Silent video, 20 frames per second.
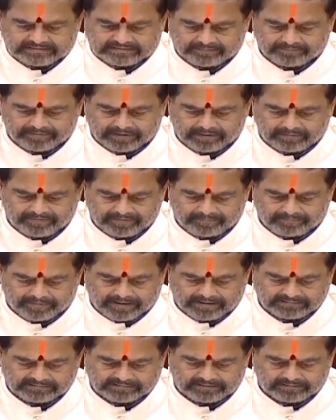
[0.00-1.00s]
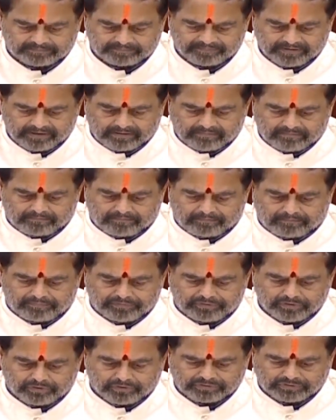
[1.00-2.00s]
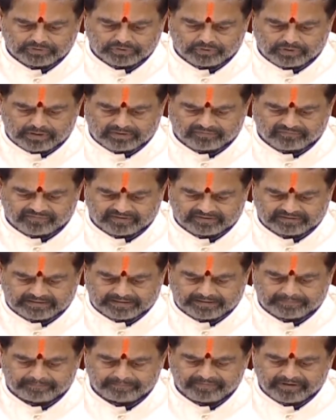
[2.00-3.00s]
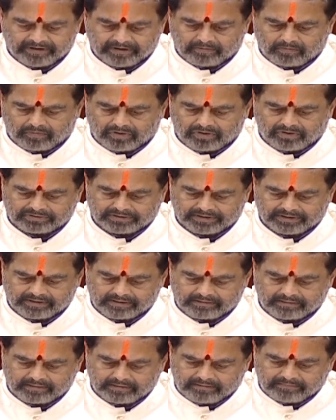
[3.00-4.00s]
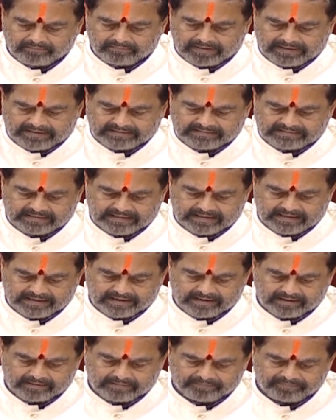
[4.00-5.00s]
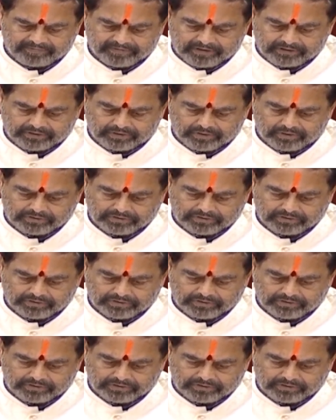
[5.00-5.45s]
that the bill be passed. Those who are for the motion, please say yeah.